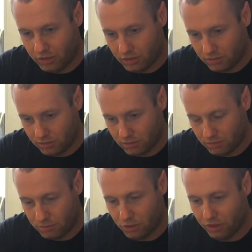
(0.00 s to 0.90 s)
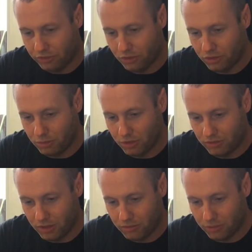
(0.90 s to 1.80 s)
I pull it through to
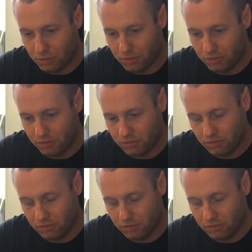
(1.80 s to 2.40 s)
whatever length I want.